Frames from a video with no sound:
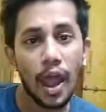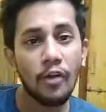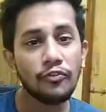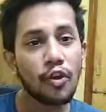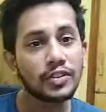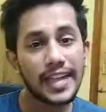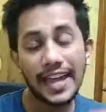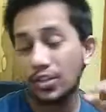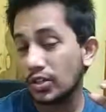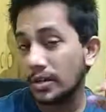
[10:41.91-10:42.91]
Of course
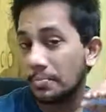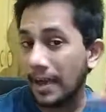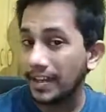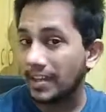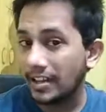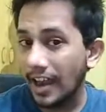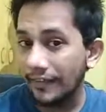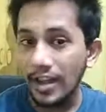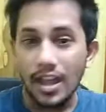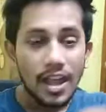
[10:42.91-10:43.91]
ectoderm might derive